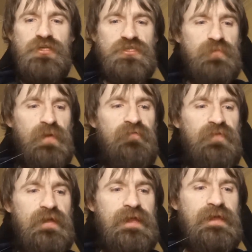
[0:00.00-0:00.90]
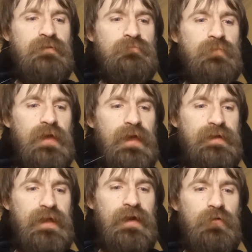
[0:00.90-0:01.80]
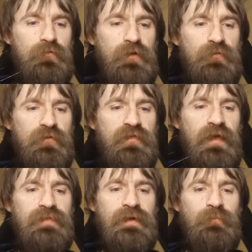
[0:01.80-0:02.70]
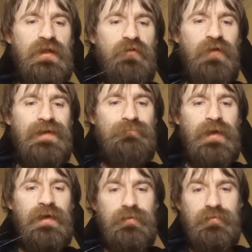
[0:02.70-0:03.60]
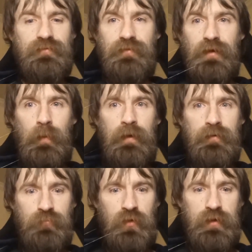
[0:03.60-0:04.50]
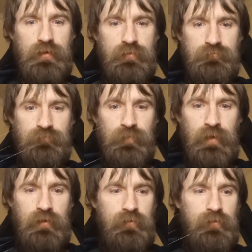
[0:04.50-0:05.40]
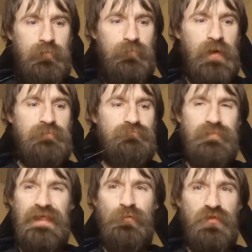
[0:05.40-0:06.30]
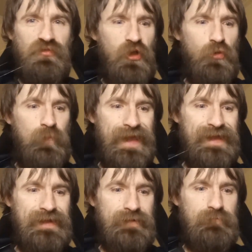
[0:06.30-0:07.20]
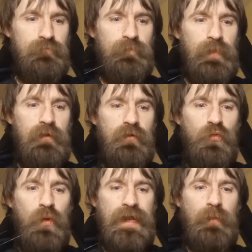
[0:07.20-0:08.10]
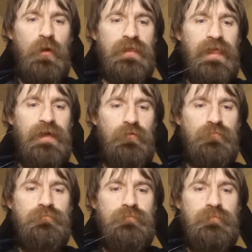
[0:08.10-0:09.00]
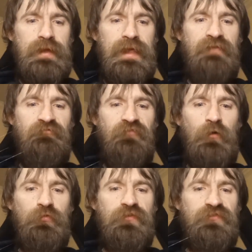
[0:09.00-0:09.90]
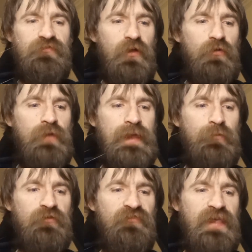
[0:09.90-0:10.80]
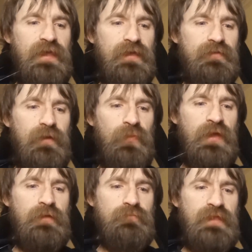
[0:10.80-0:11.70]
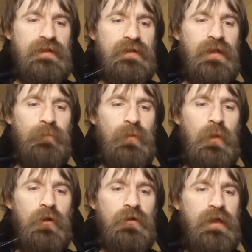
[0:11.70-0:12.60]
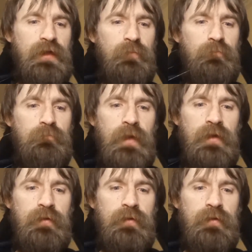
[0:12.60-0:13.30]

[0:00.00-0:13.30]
just above the knee, and now there was nothing but a great mess and a lot of blood. But there was no pain. When he looked down, he felt as though he were seeing something that did not belong to him.